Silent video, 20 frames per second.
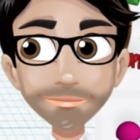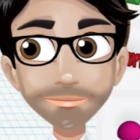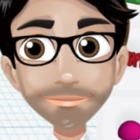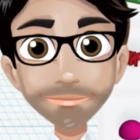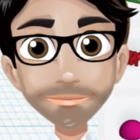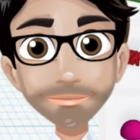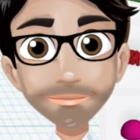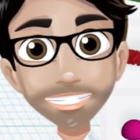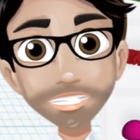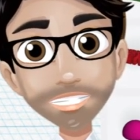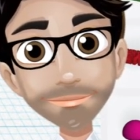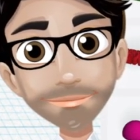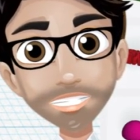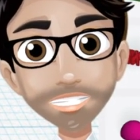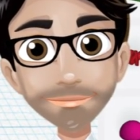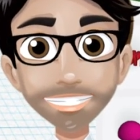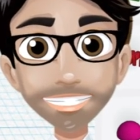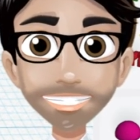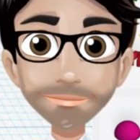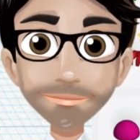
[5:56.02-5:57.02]
Oops, it looks
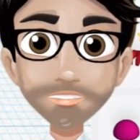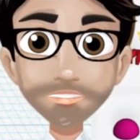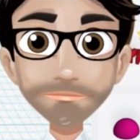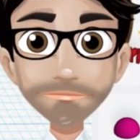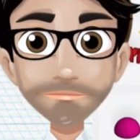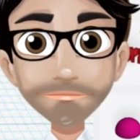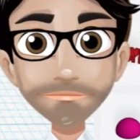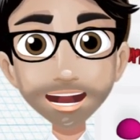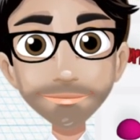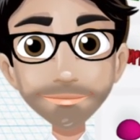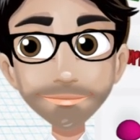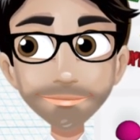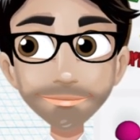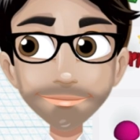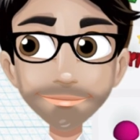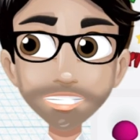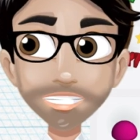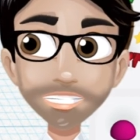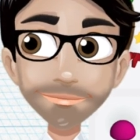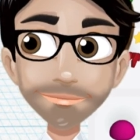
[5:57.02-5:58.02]
like both of them were
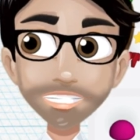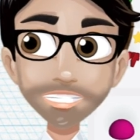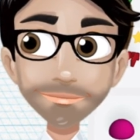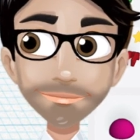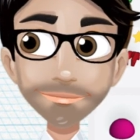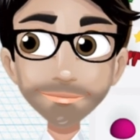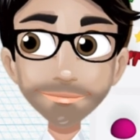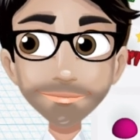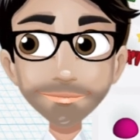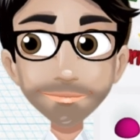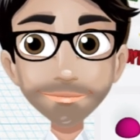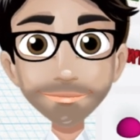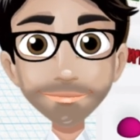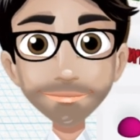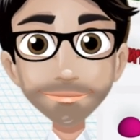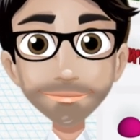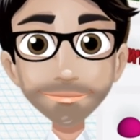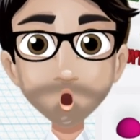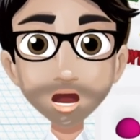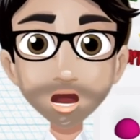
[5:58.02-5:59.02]
selected.
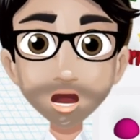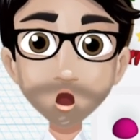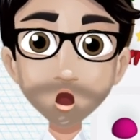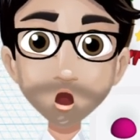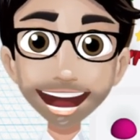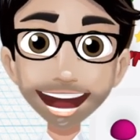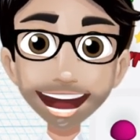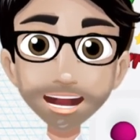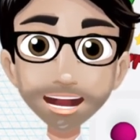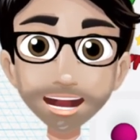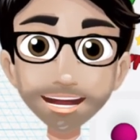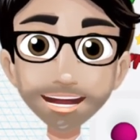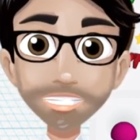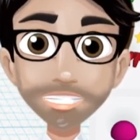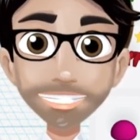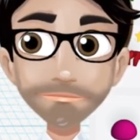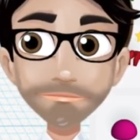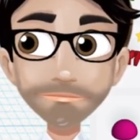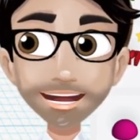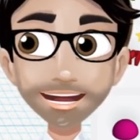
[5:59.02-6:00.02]
I'm going to get rid of that one. I just
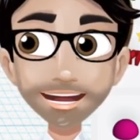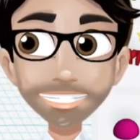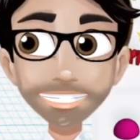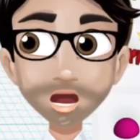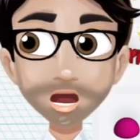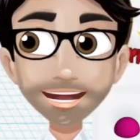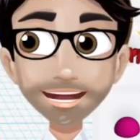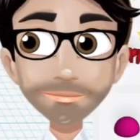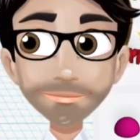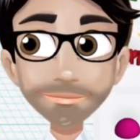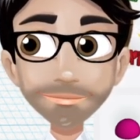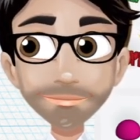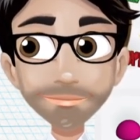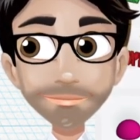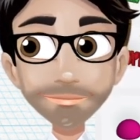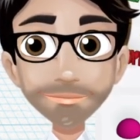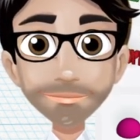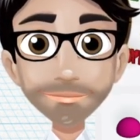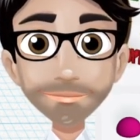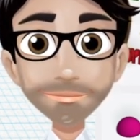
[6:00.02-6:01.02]
wanted a little one of these.
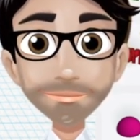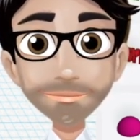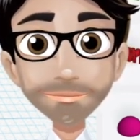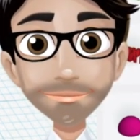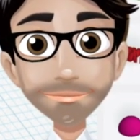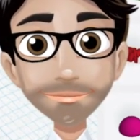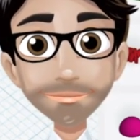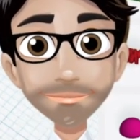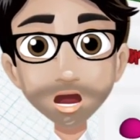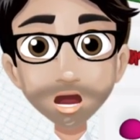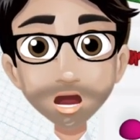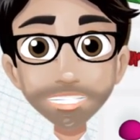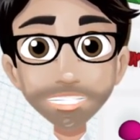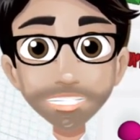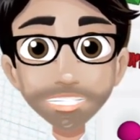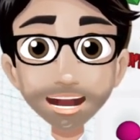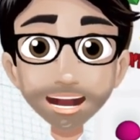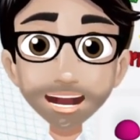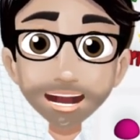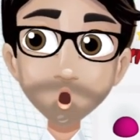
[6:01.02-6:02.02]

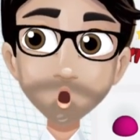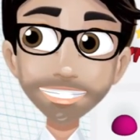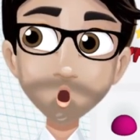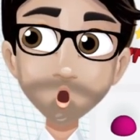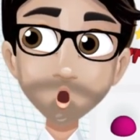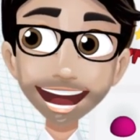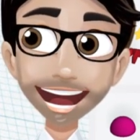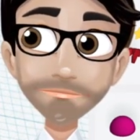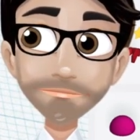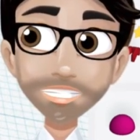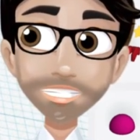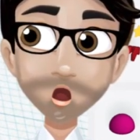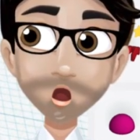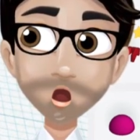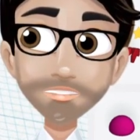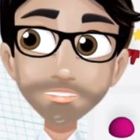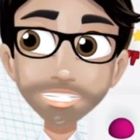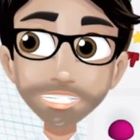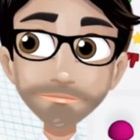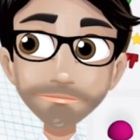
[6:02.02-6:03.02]
Also, what I'm going to do is I'm going to shrink this